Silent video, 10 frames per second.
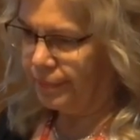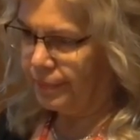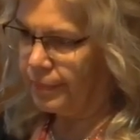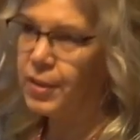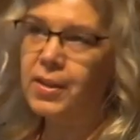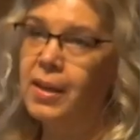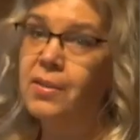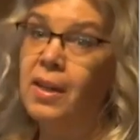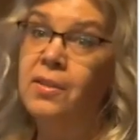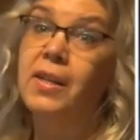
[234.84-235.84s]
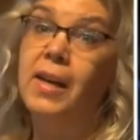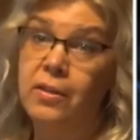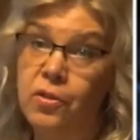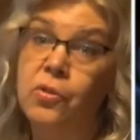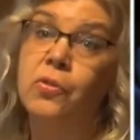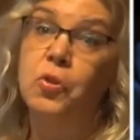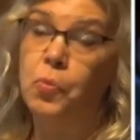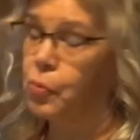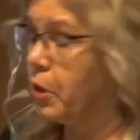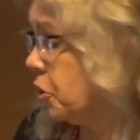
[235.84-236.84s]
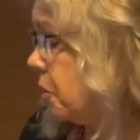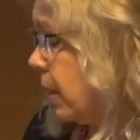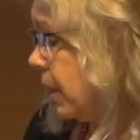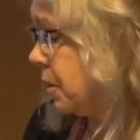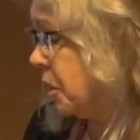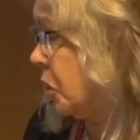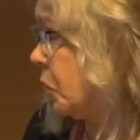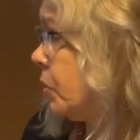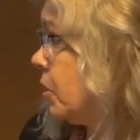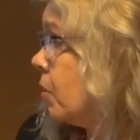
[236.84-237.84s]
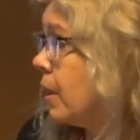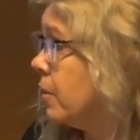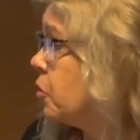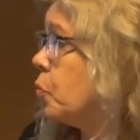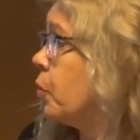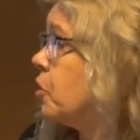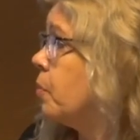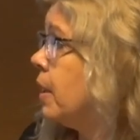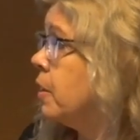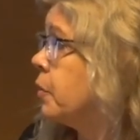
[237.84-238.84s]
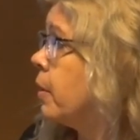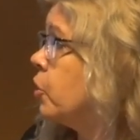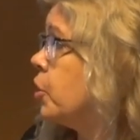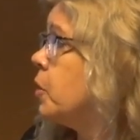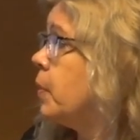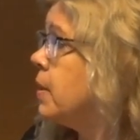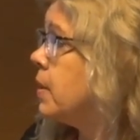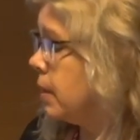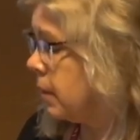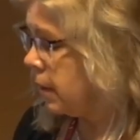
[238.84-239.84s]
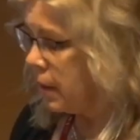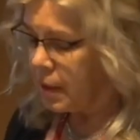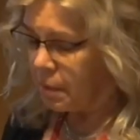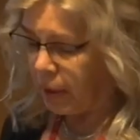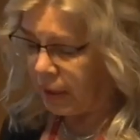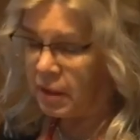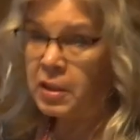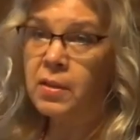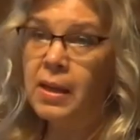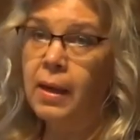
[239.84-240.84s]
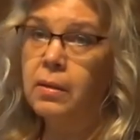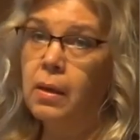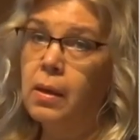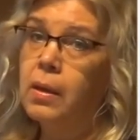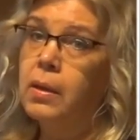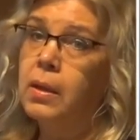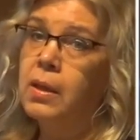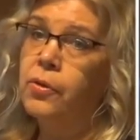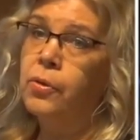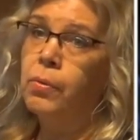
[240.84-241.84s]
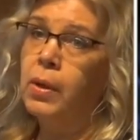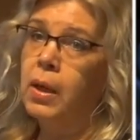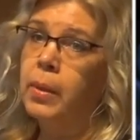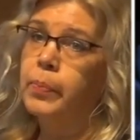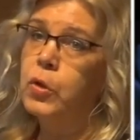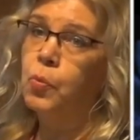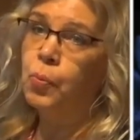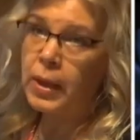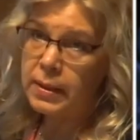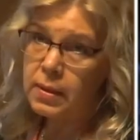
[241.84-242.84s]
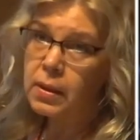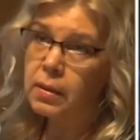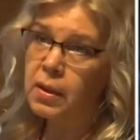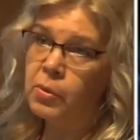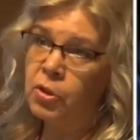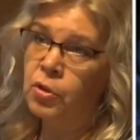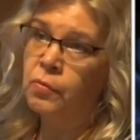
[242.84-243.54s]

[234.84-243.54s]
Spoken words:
discussed as cancer suppression mechanisms. So cancer suppression mechanisms are just basically mechanisms that either suppress the emergence of